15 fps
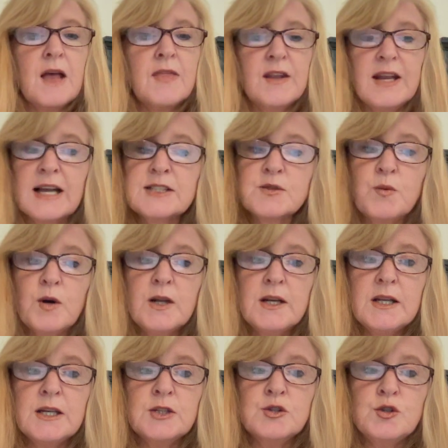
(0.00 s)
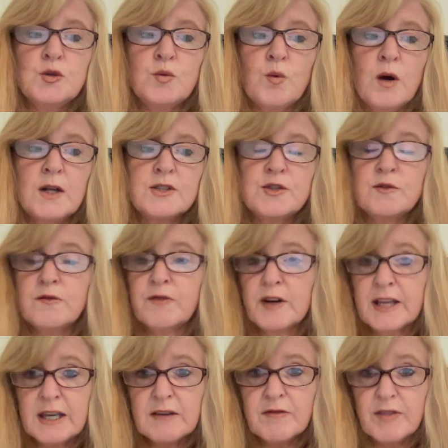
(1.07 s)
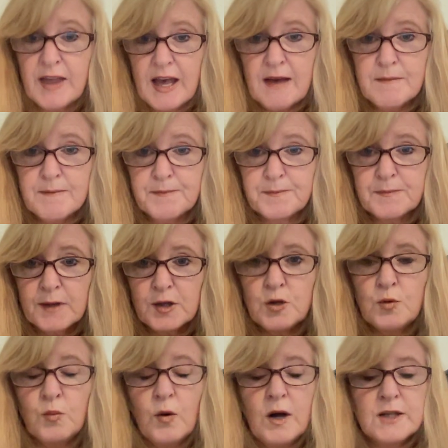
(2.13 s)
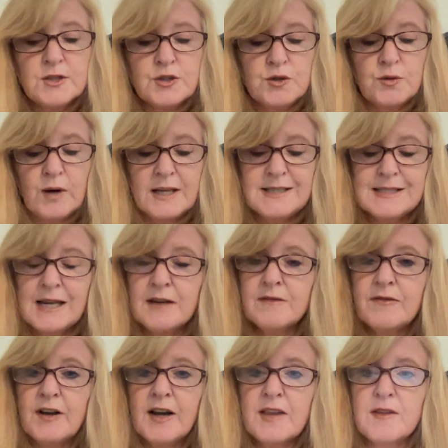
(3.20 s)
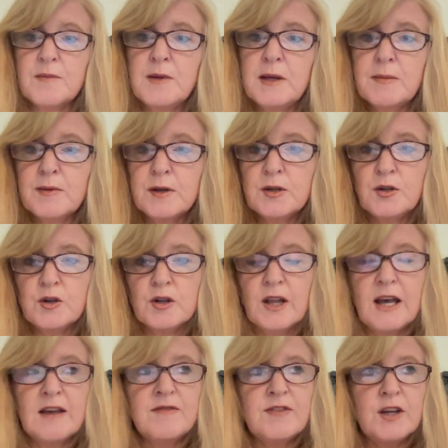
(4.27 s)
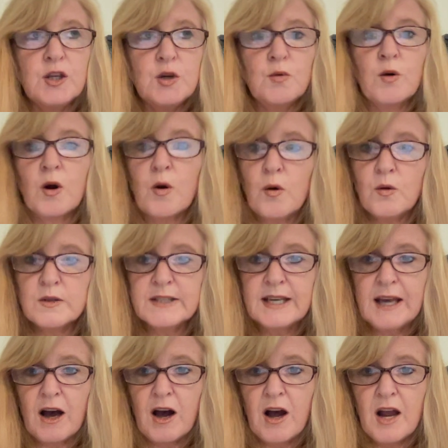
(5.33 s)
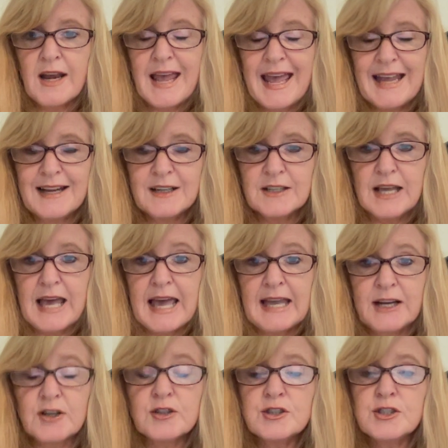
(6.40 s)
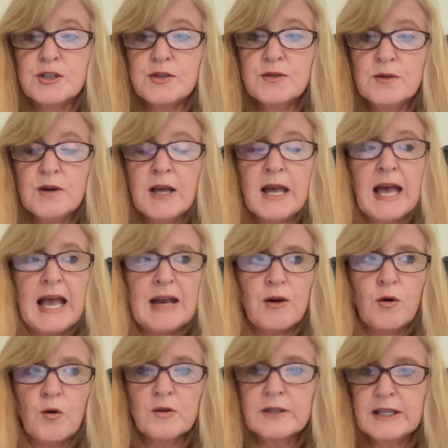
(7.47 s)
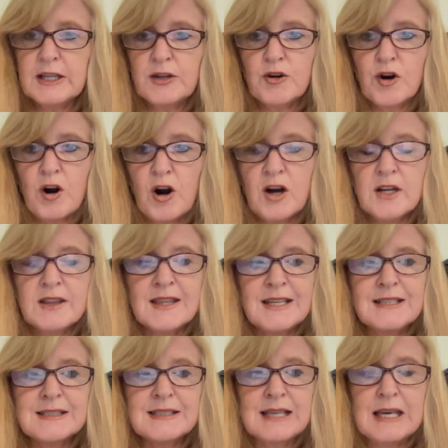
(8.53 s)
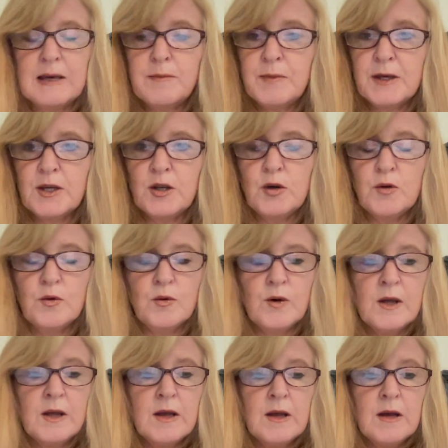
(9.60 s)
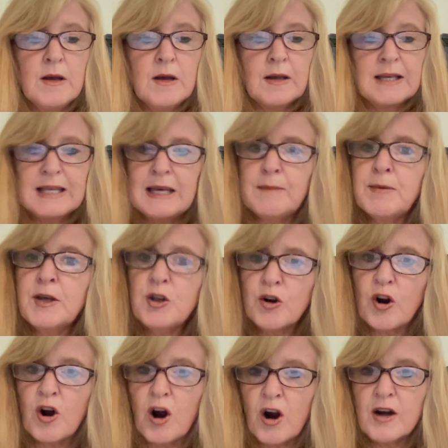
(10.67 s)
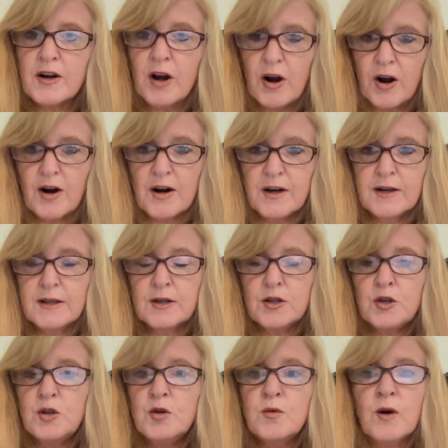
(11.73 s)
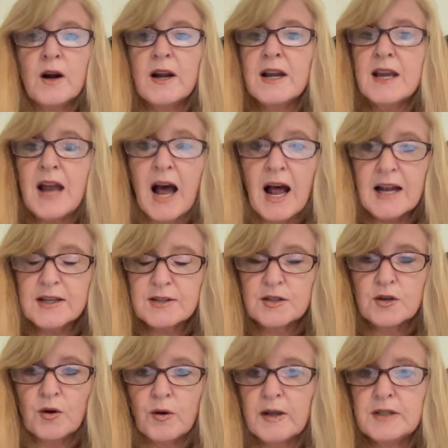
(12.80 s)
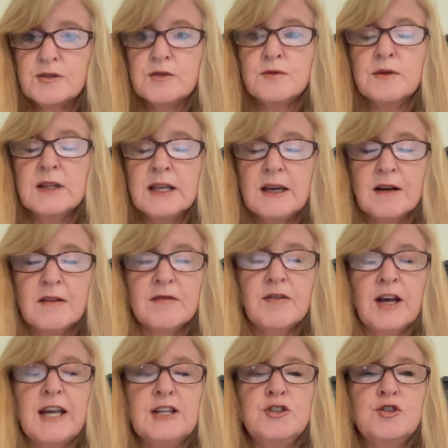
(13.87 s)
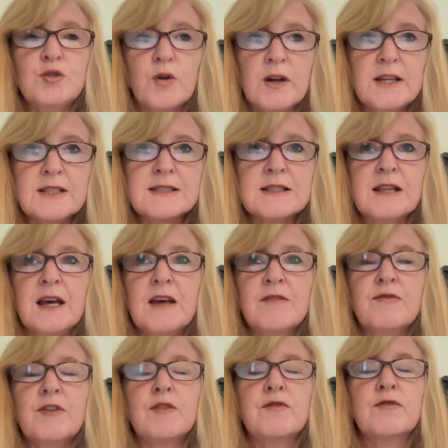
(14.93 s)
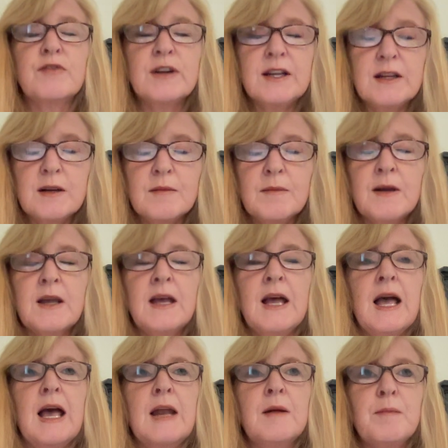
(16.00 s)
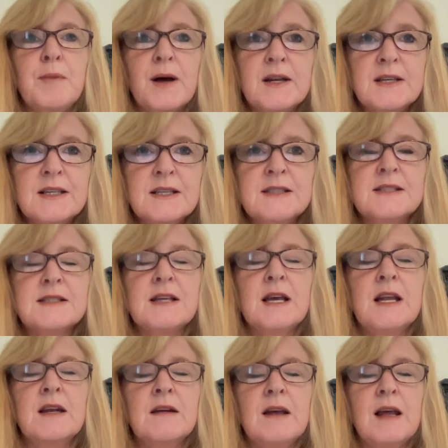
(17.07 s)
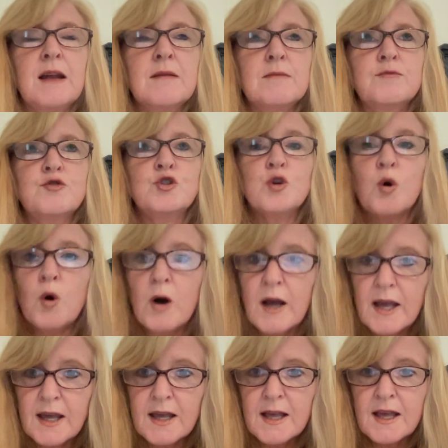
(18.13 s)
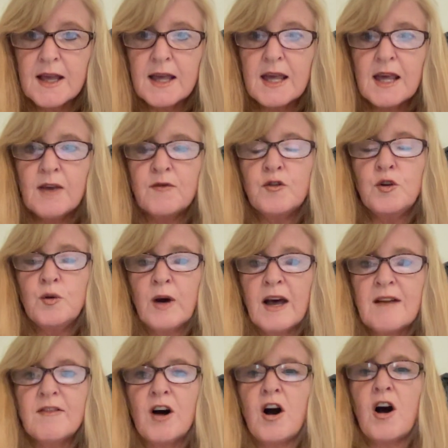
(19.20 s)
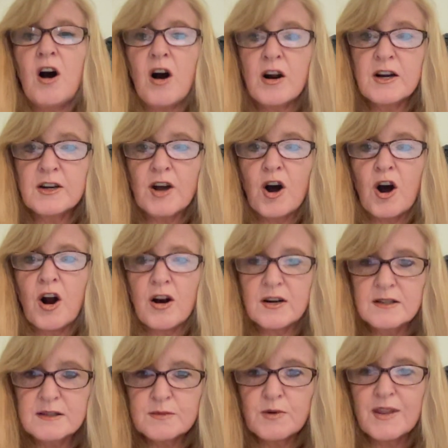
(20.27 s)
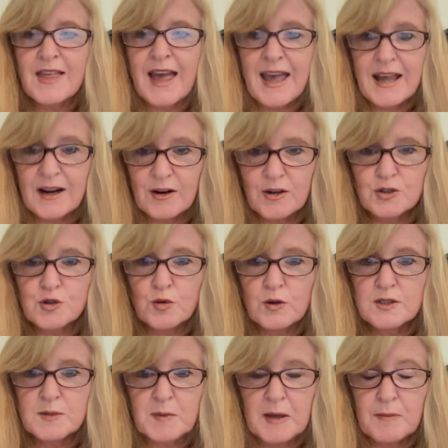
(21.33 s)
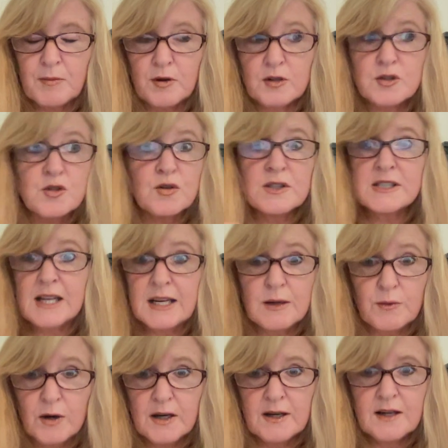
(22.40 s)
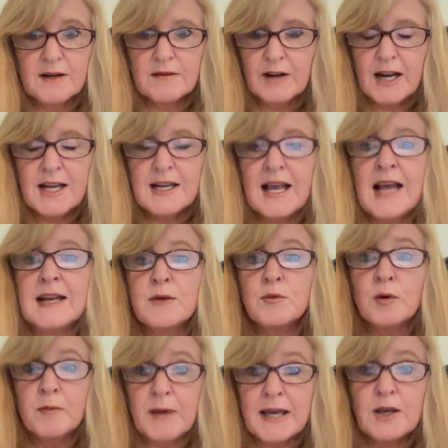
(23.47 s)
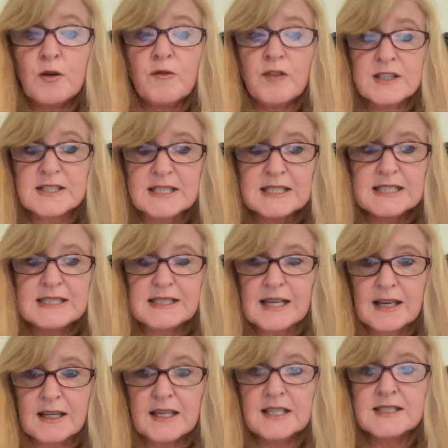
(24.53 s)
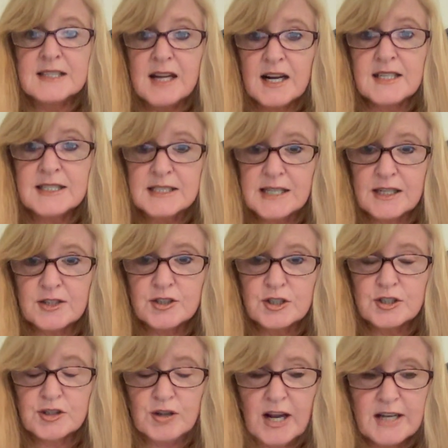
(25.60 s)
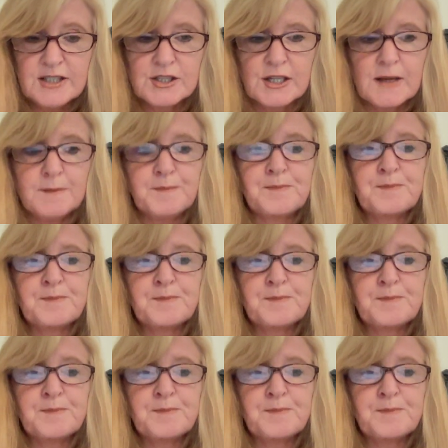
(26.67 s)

The next one is you want to forgive them. You want to identify the people in your life that you are holding on anger to and holding in your heart that is keeping your heart hard. You are not going to live a joyous life of freedom and abundance and joy if you have a heart hardened with anger towards people, towards anyone, right? And it will make you physically sick. It's not an intelligent strategy.